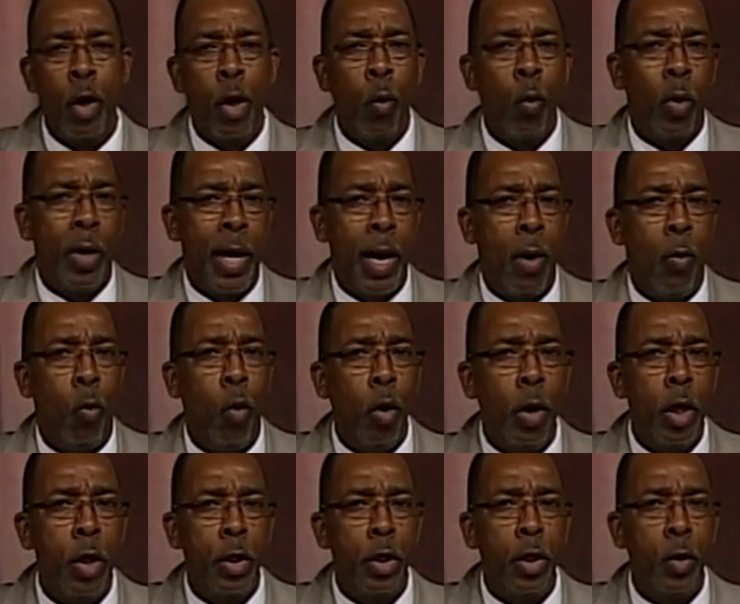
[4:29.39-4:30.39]
What I
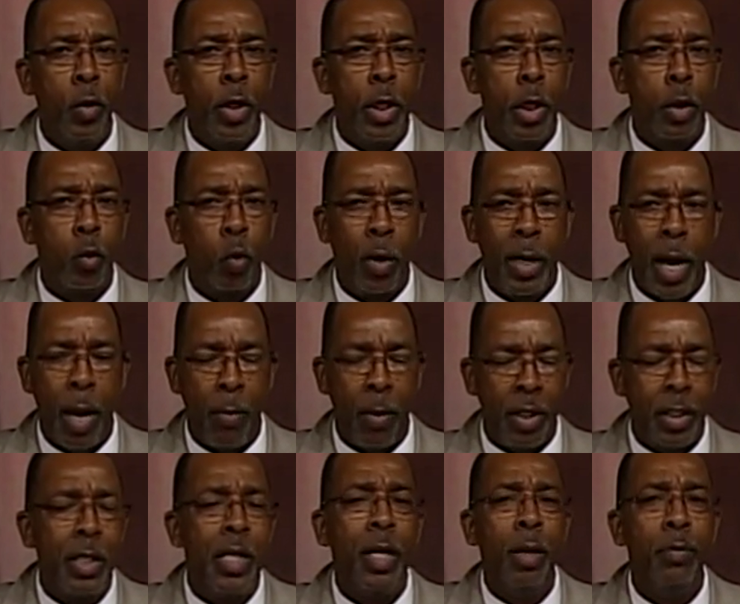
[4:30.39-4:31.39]
want to do is what I'm
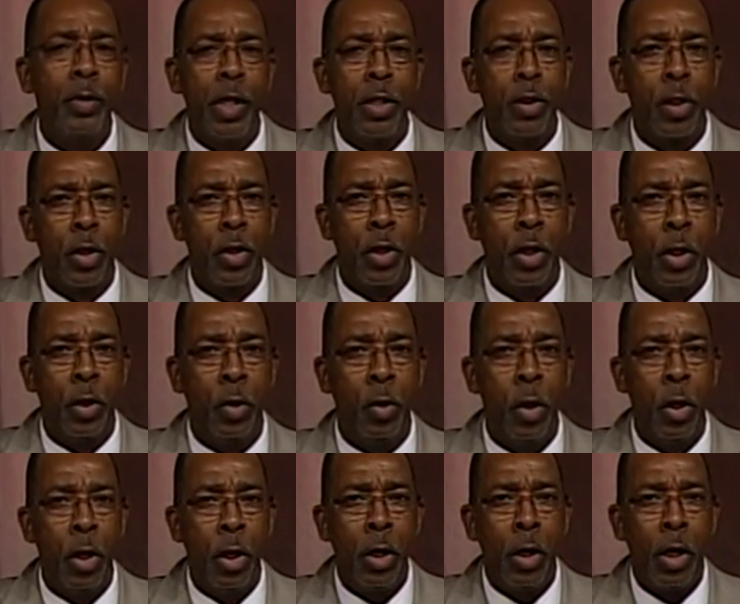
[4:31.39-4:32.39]
attempting to do
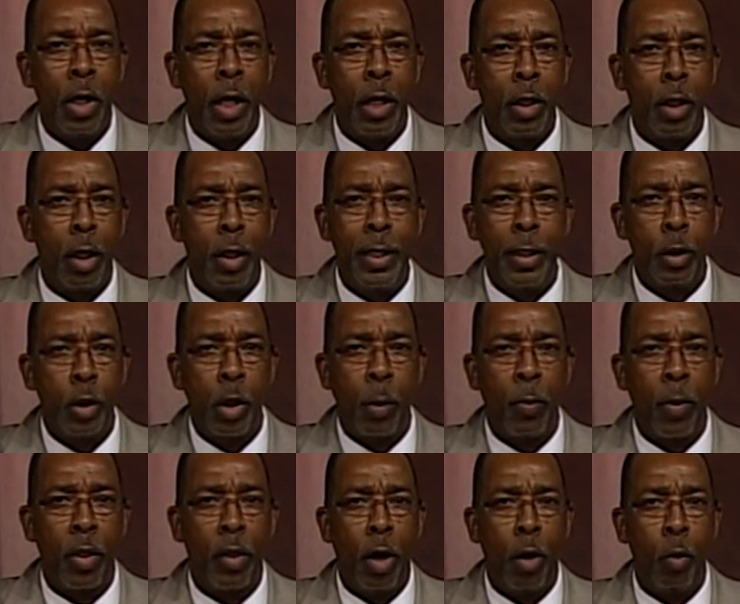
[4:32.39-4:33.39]
in the leadership
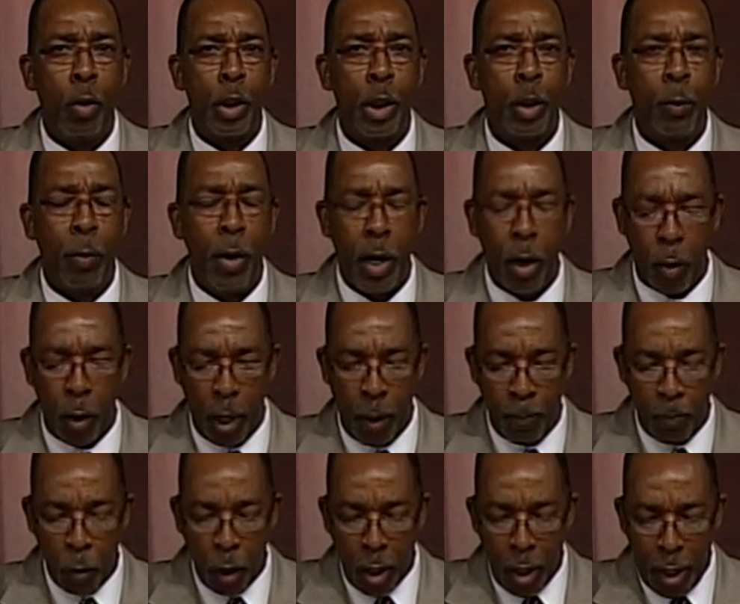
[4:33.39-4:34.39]
of the Holy Spirit
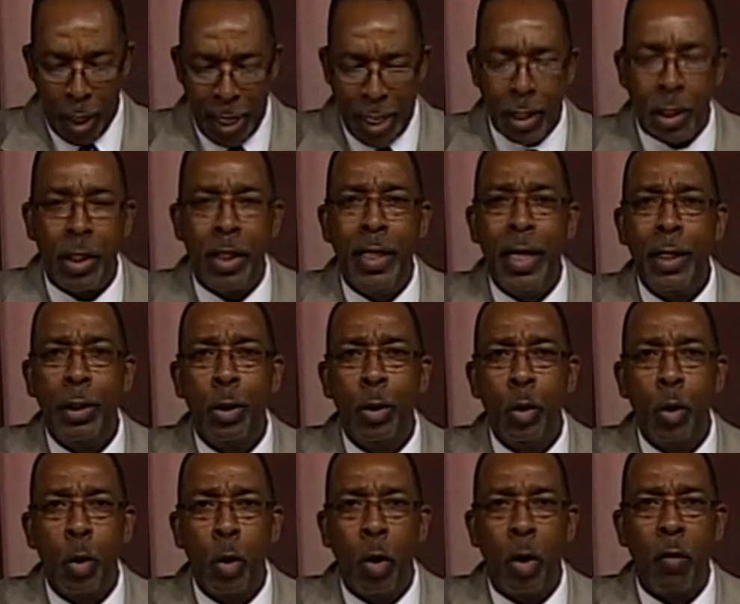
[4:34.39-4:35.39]
is get you
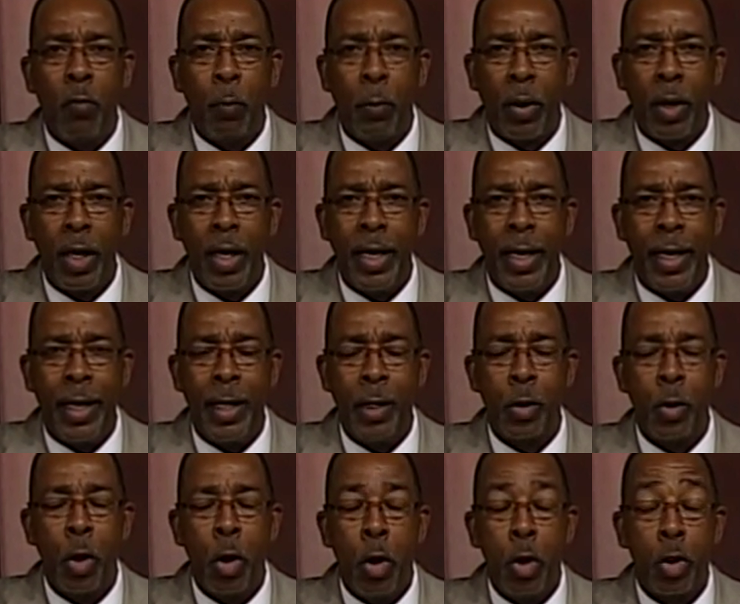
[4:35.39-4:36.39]
to a
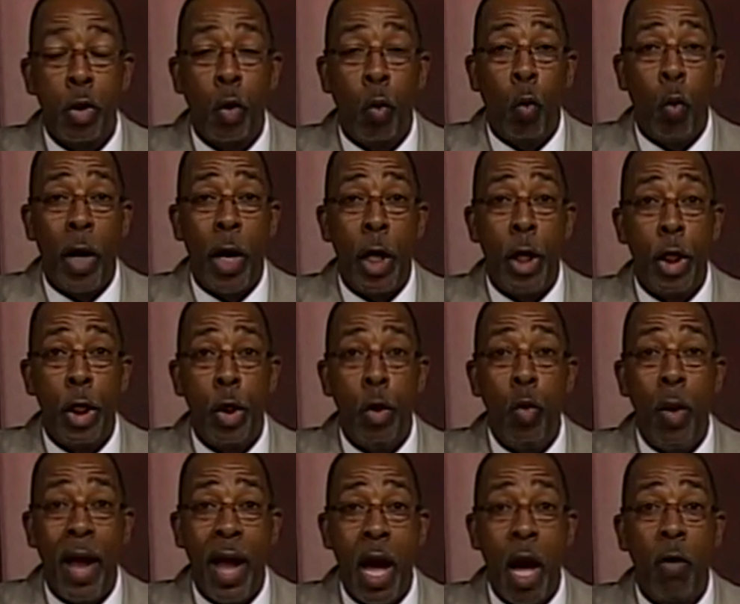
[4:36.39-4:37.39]
place to where you
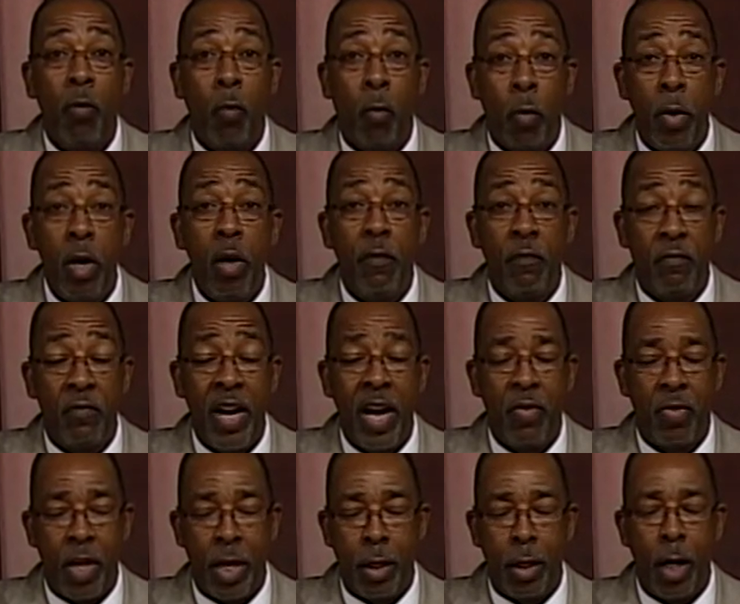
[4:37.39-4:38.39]
have real
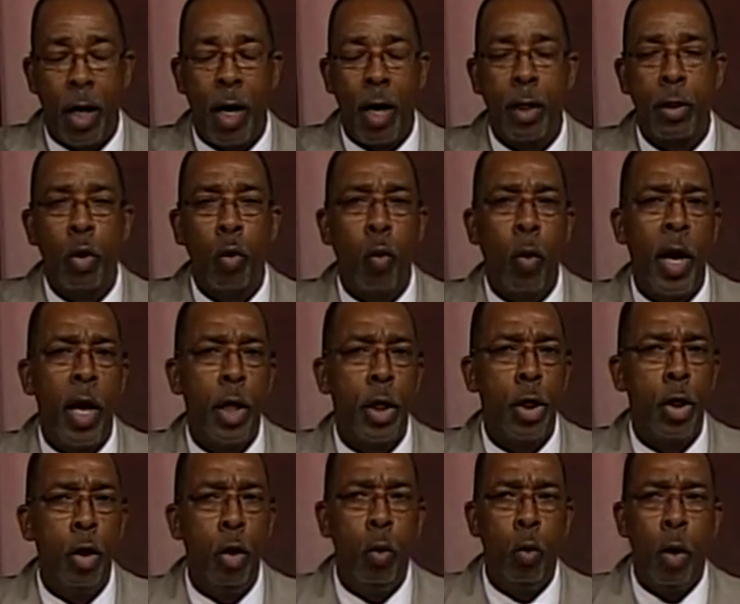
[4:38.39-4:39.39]
faith in God, to where
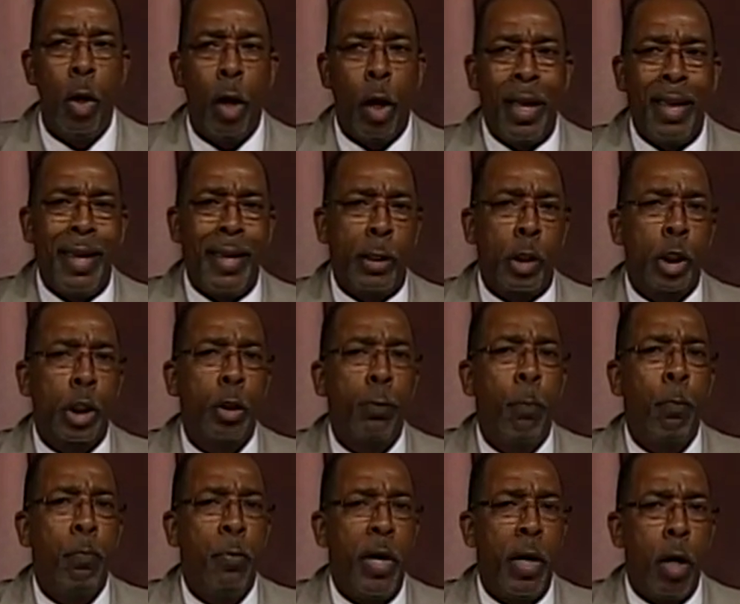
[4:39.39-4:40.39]
you
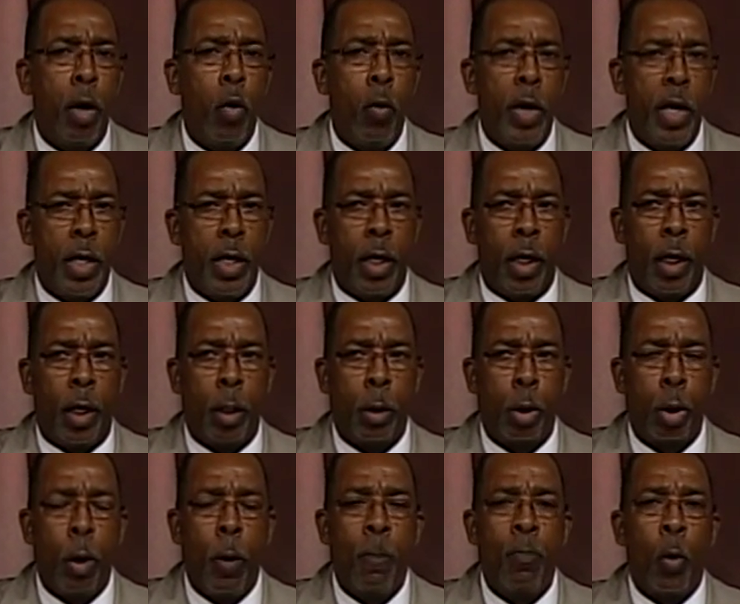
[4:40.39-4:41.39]

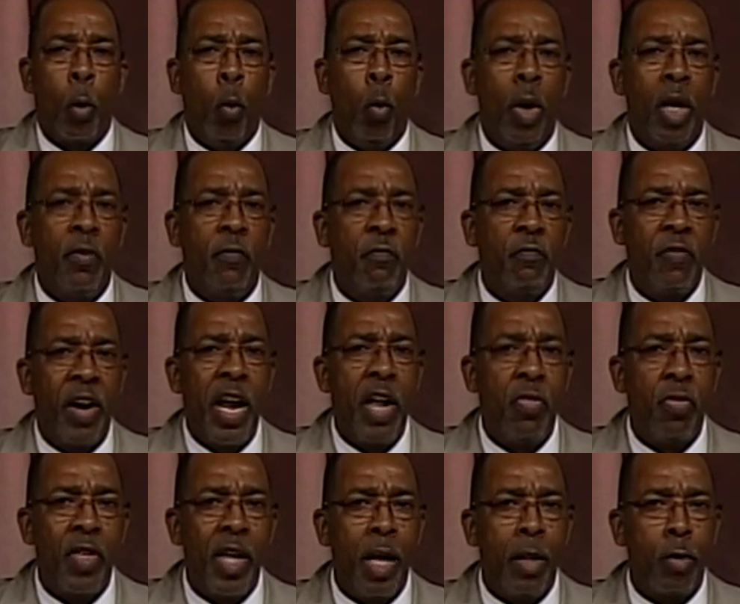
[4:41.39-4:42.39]
experience what faith
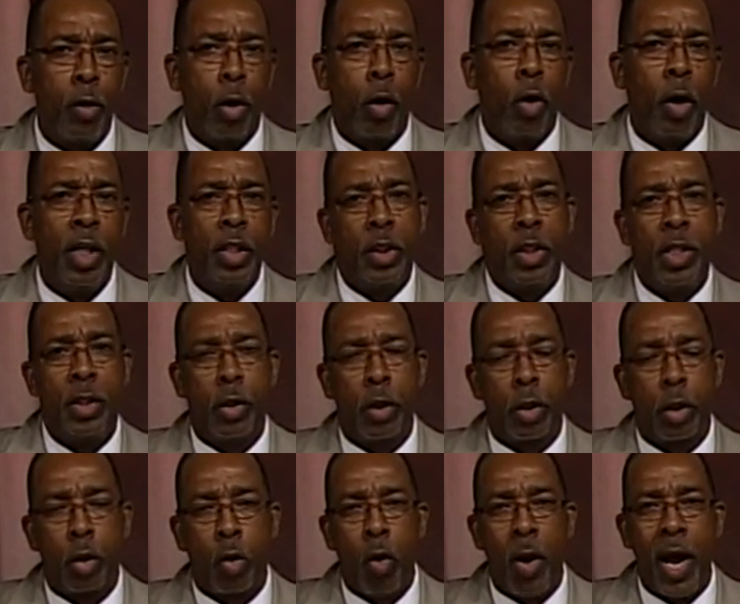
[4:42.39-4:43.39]
in the Lord
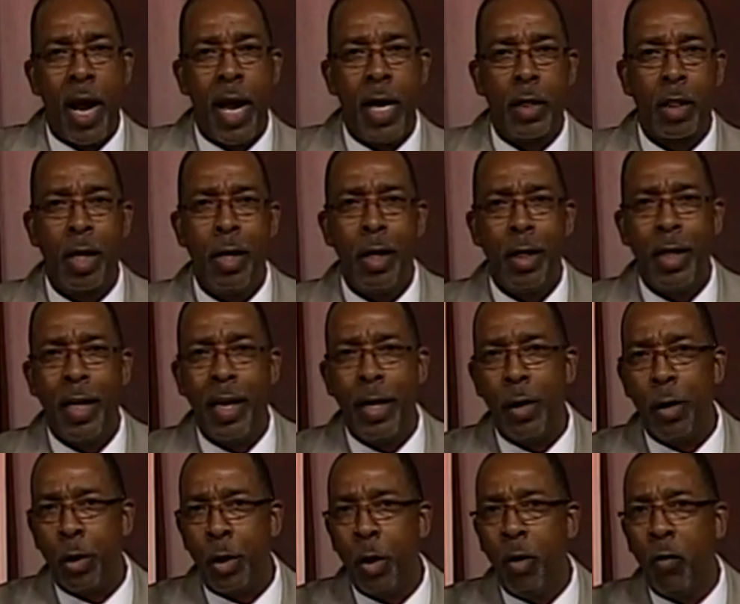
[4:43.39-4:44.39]
Jesus Christ
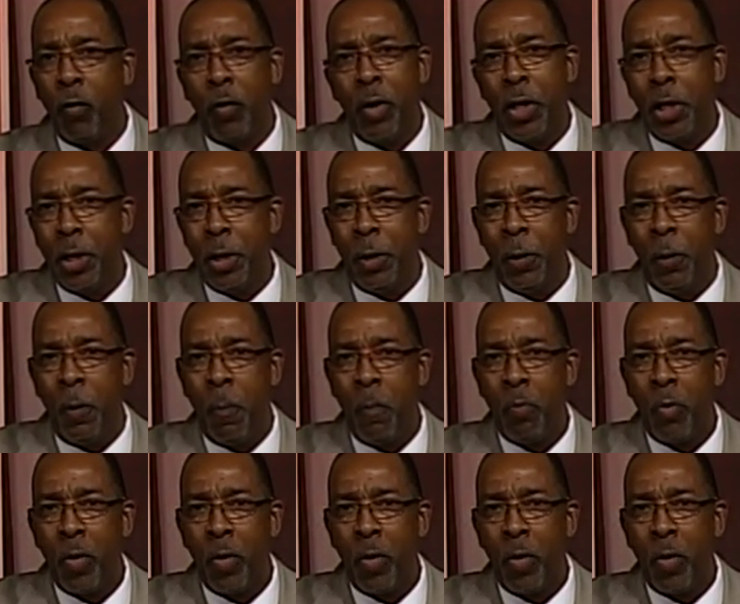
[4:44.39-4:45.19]
can do for you